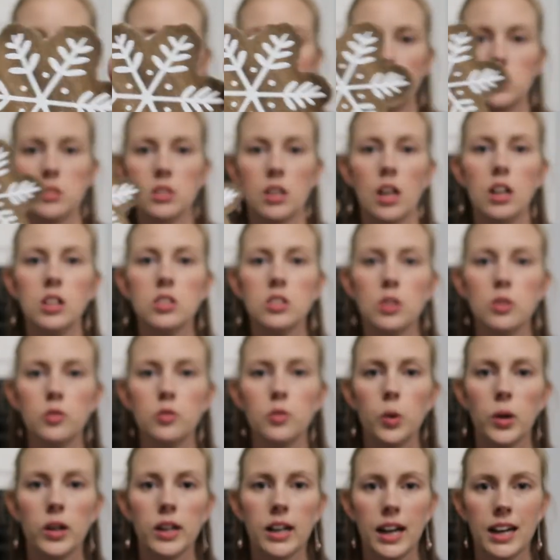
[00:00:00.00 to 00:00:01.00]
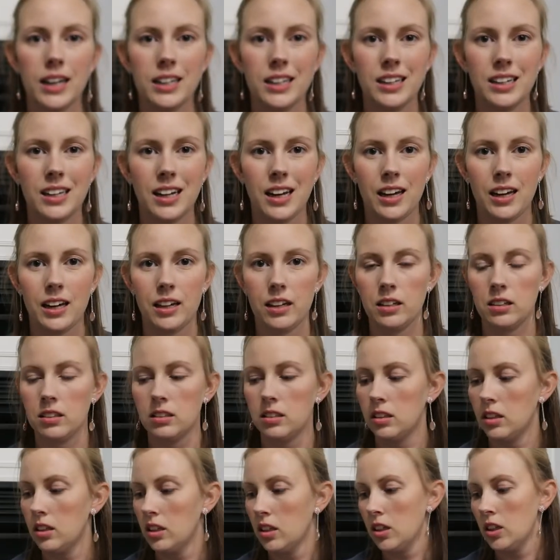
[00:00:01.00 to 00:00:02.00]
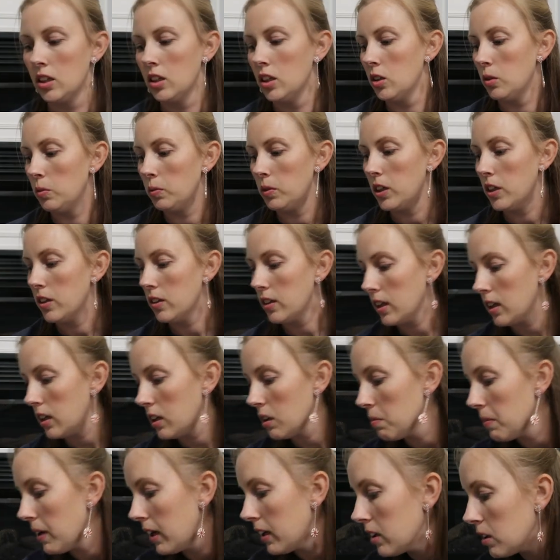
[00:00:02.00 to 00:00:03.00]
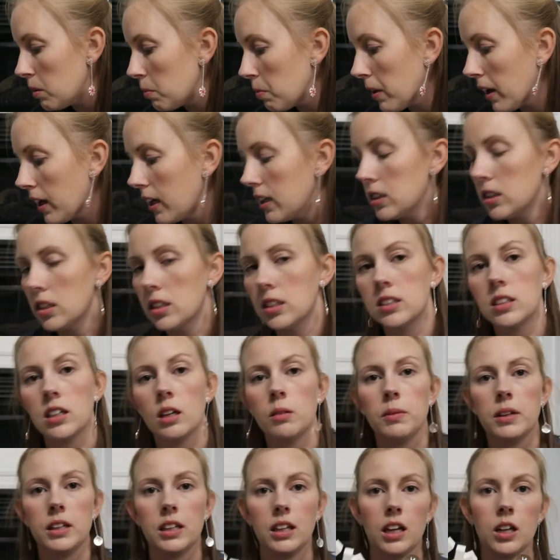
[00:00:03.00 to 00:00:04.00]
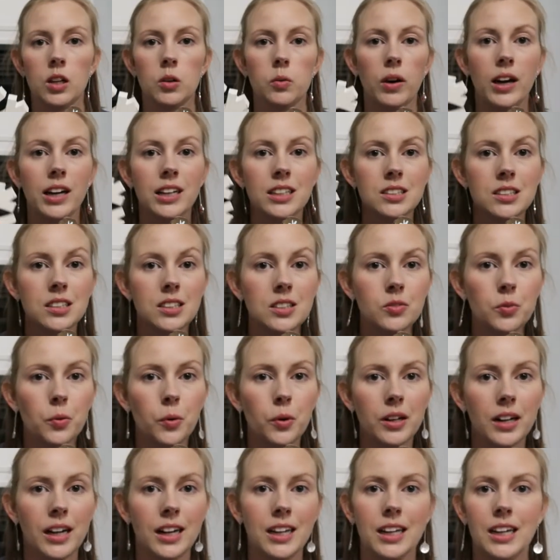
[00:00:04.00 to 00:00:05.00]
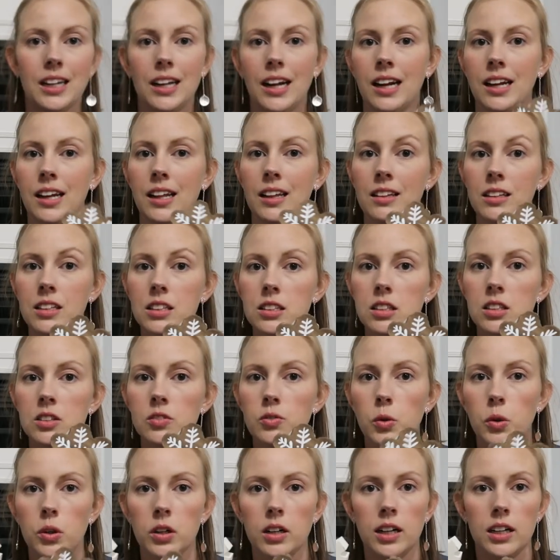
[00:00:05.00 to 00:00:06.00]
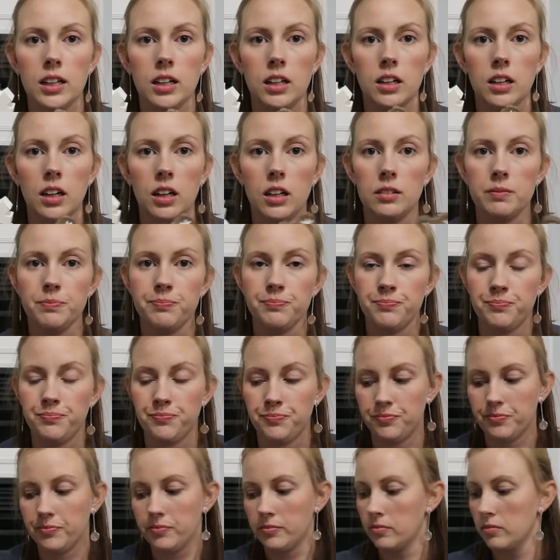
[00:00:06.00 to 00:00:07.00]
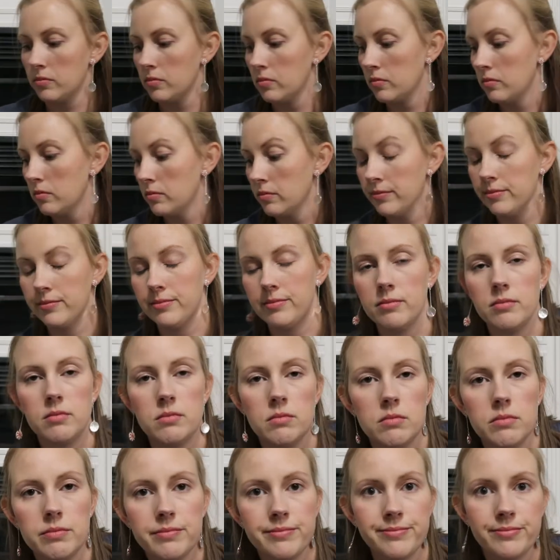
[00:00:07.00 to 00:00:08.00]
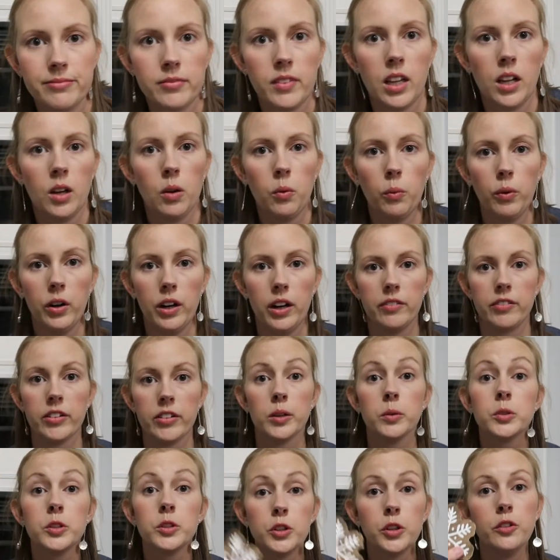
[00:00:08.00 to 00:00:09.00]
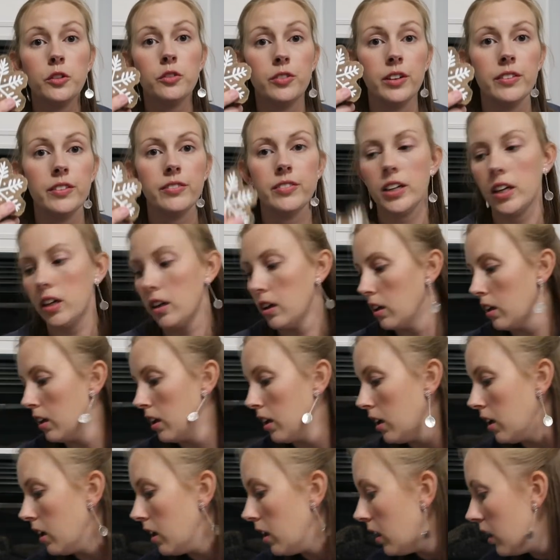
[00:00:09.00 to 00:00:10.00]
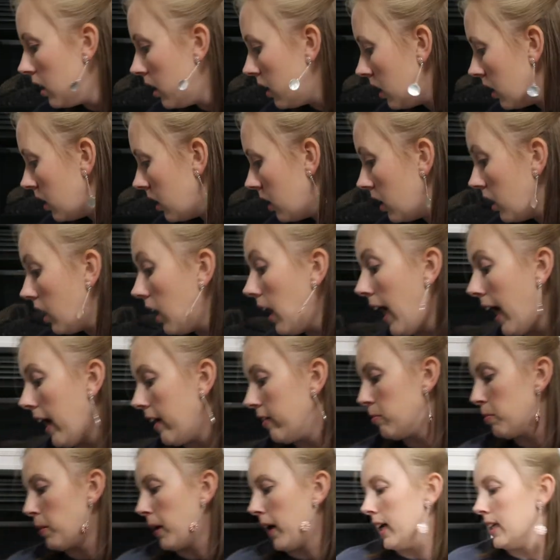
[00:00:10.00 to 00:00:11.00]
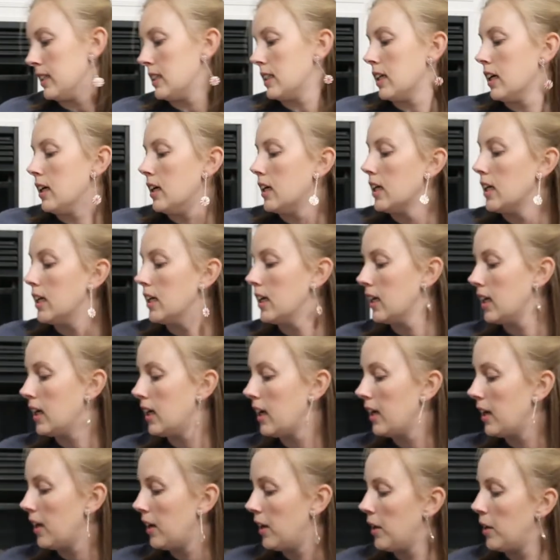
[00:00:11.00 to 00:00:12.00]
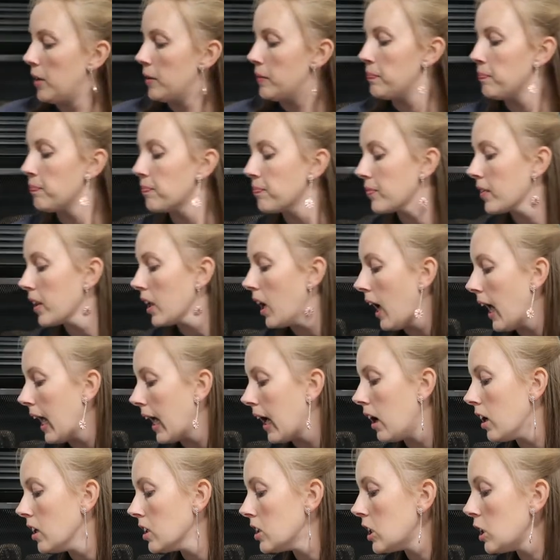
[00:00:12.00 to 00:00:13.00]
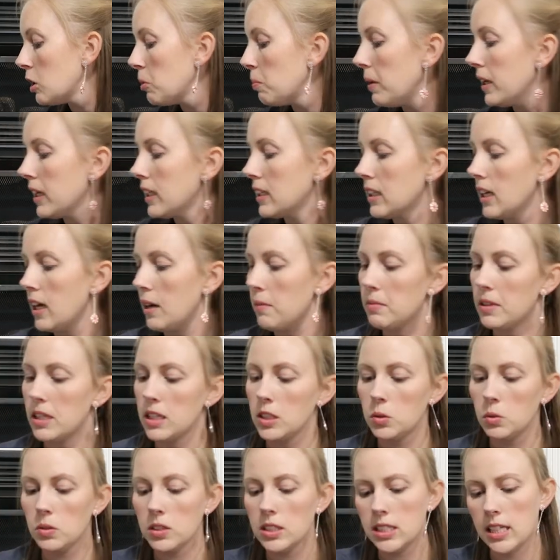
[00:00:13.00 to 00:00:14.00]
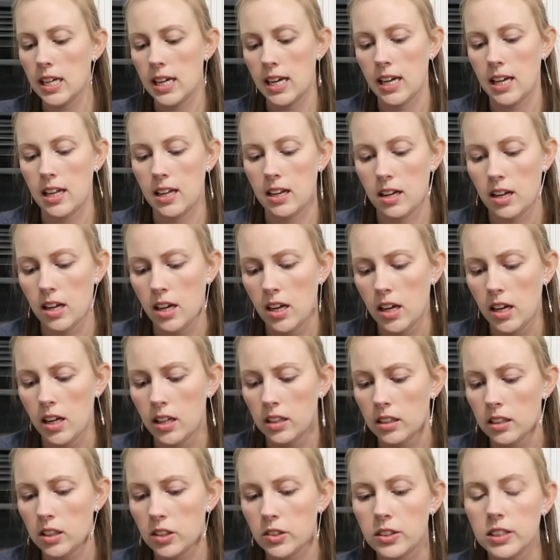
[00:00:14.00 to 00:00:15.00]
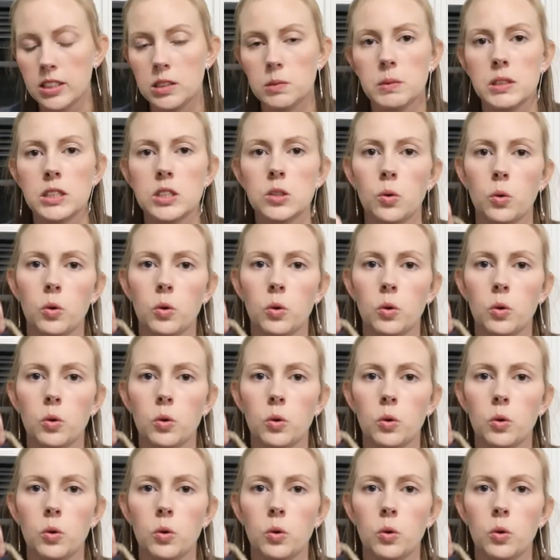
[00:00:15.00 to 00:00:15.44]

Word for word: this was also $4.99. When you think about the prices, I mean, like, why is this $4.99 and this is $4.99? Whatever, it was $2.50. Half price. I also picked up, this was in the Christmas